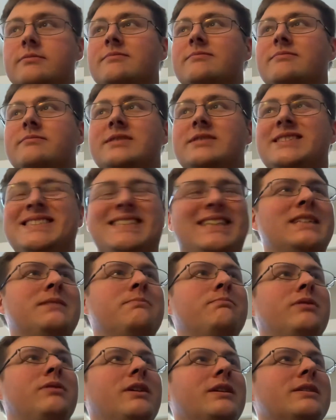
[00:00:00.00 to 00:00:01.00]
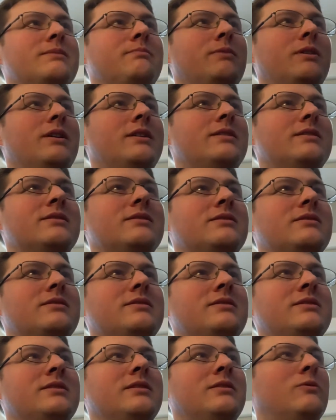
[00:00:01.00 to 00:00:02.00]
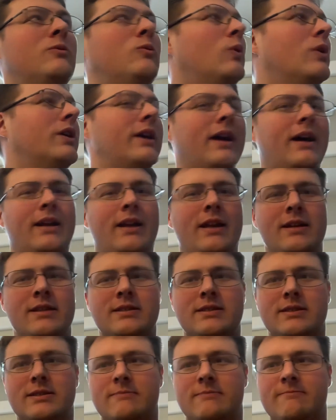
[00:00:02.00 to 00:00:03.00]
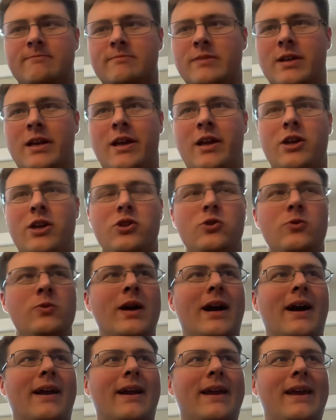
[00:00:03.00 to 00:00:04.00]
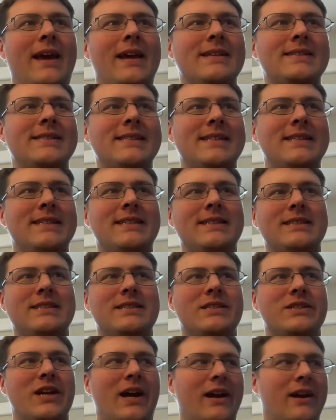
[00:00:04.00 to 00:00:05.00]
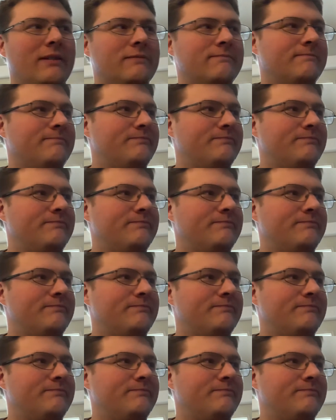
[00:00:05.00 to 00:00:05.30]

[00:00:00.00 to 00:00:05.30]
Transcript: six plus months to work on this. You got Casey J.